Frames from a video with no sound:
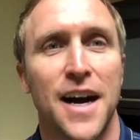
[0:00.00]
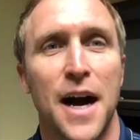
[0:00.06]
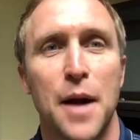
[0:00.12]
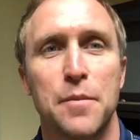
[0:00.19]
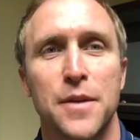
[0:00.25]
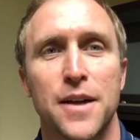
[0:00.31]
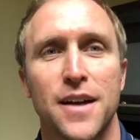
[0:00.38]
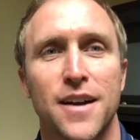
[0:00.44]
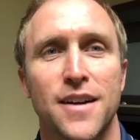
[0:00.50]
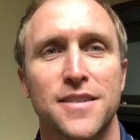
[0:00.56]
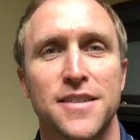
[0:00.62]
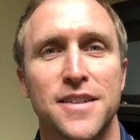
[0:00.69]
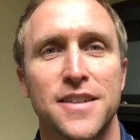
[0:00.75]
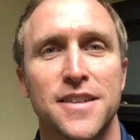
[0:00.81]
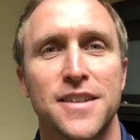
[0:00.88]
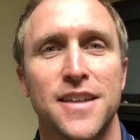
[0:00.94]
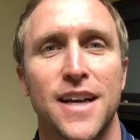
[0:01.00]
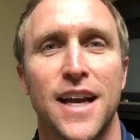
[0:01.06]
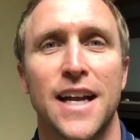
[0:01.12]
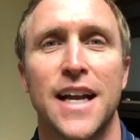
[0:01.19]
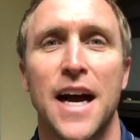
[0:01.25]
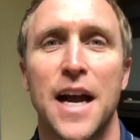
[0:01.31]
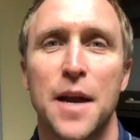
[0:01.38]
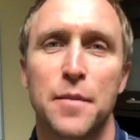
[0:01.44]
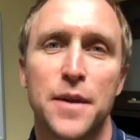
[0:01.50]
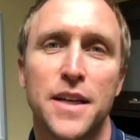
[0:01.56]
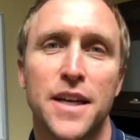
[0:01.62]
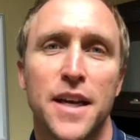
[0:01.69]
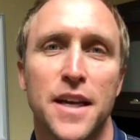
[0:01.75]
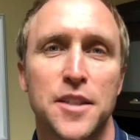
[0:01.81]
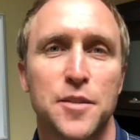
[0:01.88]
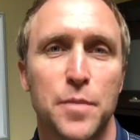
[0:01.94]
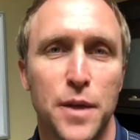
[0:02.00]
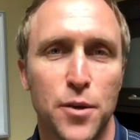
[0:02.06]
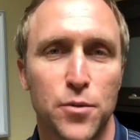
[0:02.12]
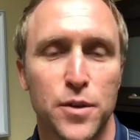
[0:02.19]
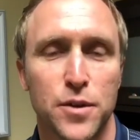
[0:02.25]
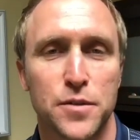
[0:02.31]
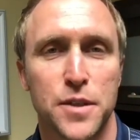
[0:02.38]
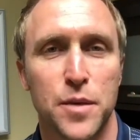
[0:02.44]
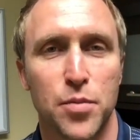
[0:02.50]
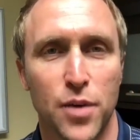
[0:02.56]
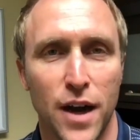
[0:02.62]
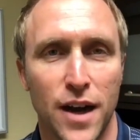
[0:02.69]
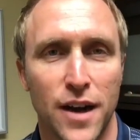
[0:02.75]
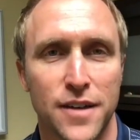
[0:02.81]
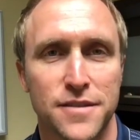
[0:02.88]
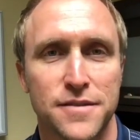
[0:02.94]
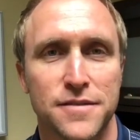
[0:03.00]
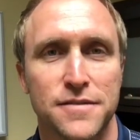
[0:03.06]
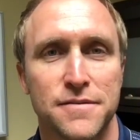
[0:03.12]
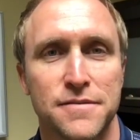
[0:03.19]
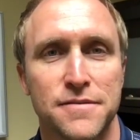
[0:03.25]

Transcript: I'm Nick Hunley, and I am EXP Realty Proud.